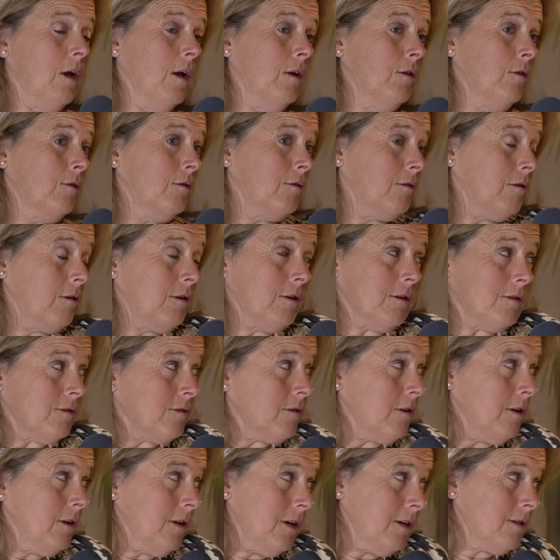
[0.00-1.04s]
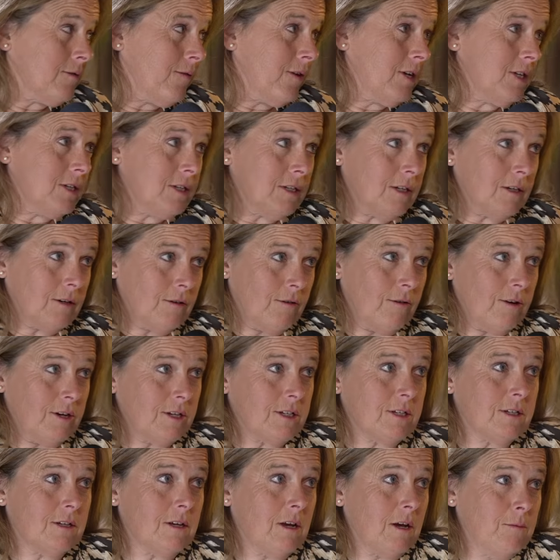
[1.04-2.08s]
And Chris, let's face it,
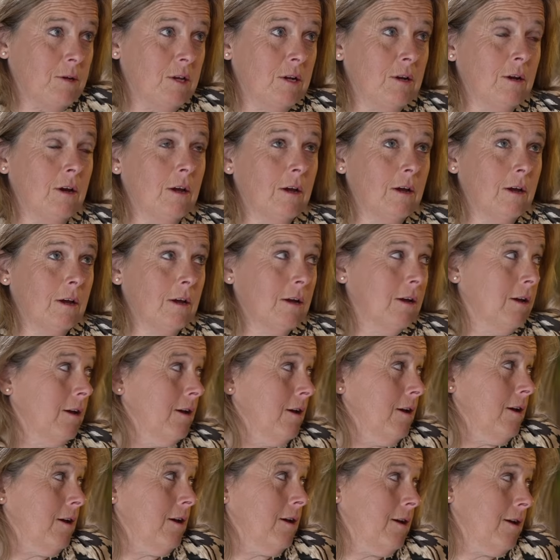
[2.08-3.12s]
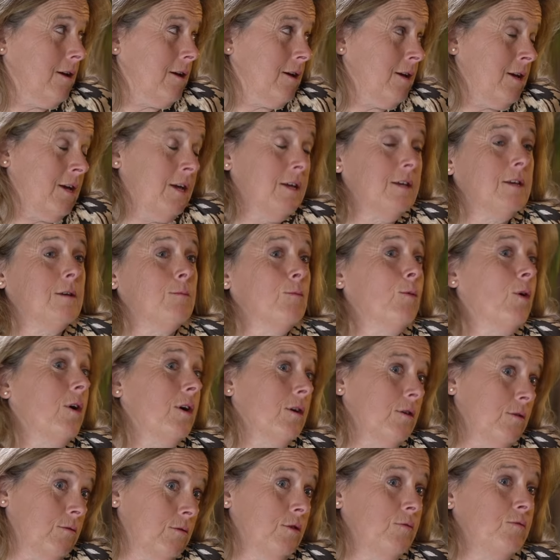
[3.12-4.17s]
I mean,
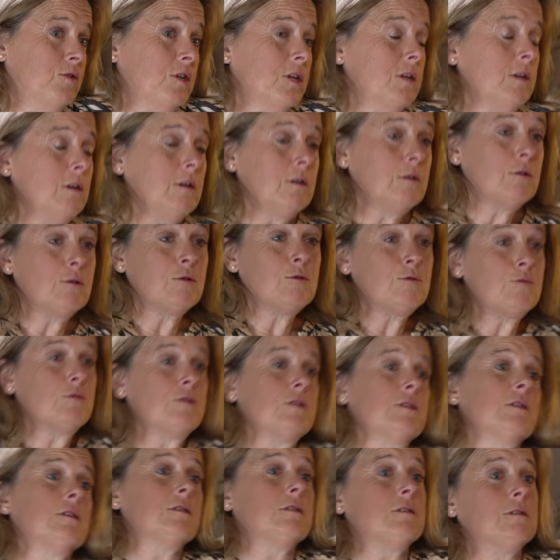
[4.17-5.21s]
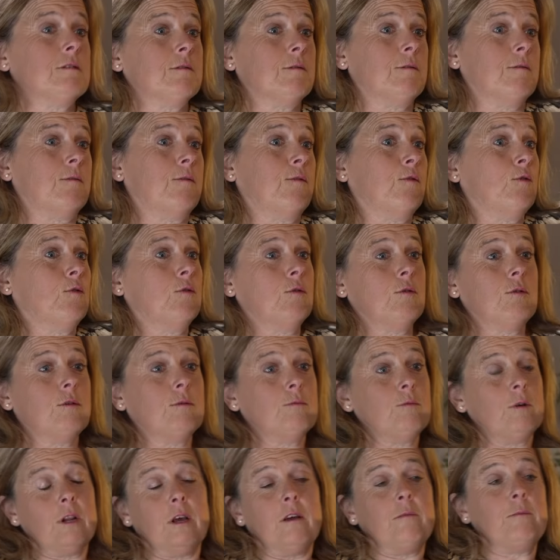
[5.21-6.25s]
you've done our horses
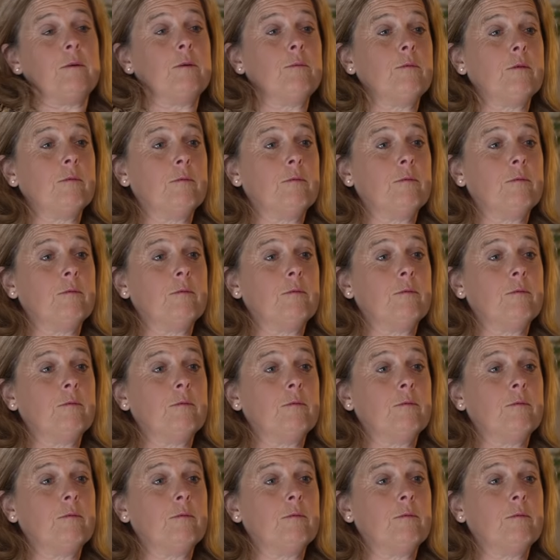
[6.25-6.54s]
I've been with